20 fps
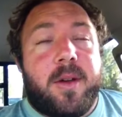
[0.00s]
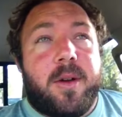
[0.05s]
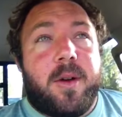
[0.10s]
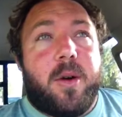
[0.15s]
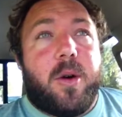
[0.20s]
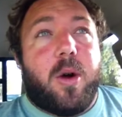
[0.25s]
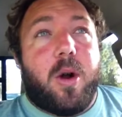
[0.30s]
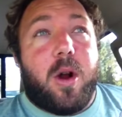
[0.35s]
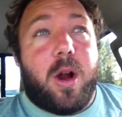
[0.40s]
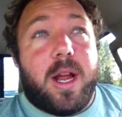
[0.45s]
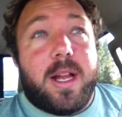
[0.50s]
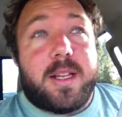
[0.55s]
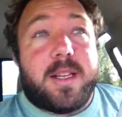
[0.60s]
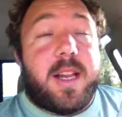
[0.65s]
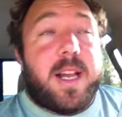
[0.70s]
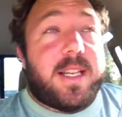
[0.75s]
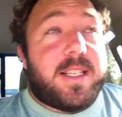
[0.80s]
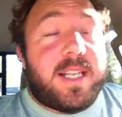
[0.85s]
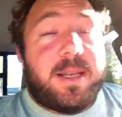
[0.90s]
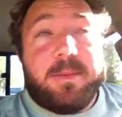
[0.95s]
or
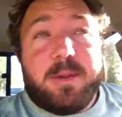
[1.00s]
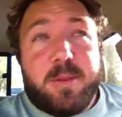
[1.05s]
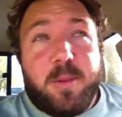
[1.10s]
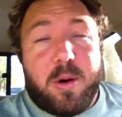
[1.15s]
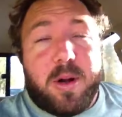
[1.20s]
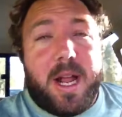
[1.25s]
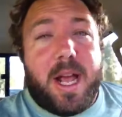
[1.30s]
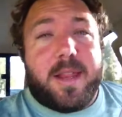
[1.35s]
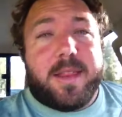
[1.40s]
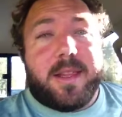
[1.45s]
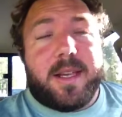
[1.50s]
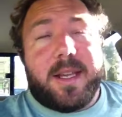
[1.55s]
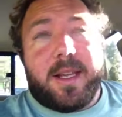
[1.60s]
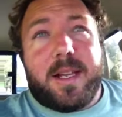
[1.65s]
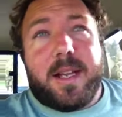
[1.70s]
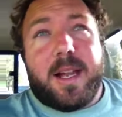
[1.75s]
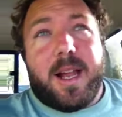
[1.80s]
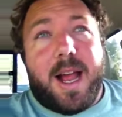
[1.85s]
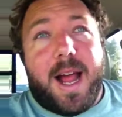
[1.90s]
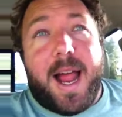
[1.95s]
a team sport athlete,
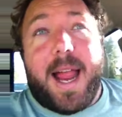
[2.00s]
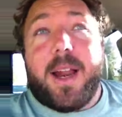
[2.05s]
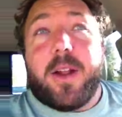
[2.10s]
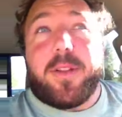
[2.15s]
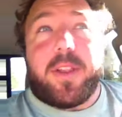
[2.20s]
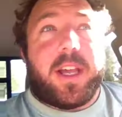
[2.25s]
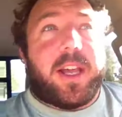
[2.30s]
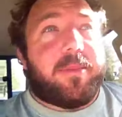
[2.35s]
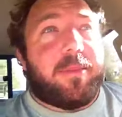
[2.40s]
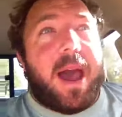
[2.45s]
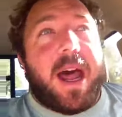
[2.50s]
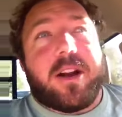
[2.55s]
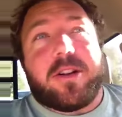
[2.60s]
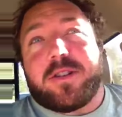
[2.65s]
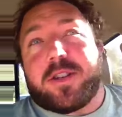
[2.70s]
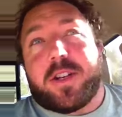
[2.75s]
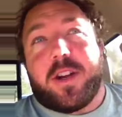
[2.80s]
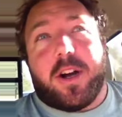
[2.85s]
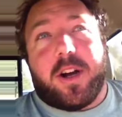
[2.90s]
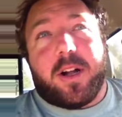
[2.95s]
I don't think it
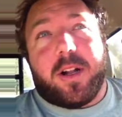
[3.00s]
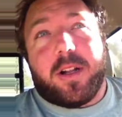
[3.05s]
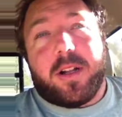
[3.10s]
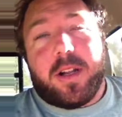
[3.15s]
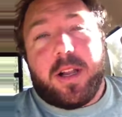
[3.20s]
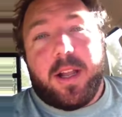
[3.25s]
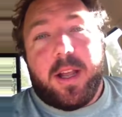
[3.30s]
matters at all.